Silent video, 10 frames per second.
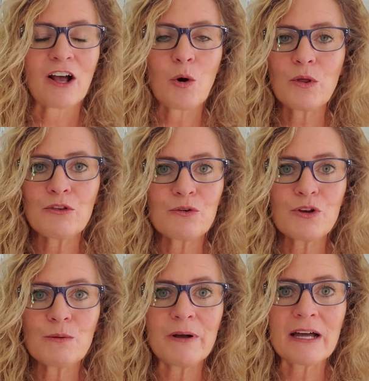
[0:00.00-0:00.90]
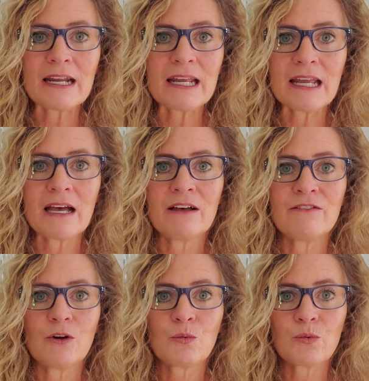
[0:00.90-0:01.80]
going through your body of
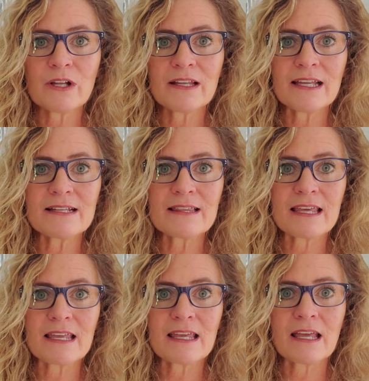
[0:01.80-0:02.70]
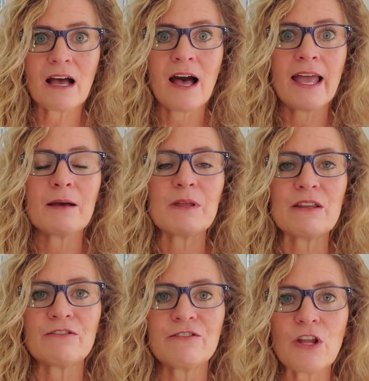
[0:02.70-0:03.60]
really thinking, I am in the
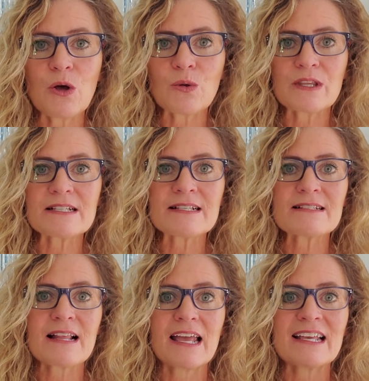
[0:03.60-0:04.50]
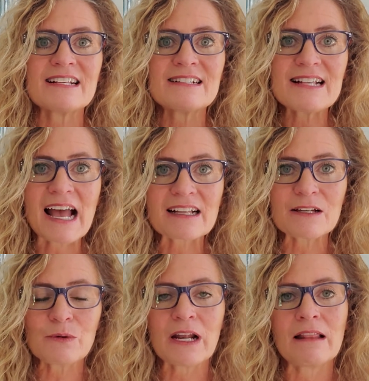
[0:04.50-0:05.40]
flow, this is like exactly
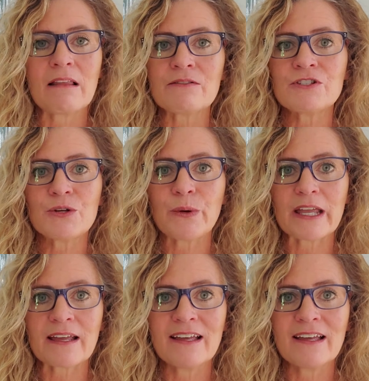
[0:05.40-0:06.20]
what I love doing,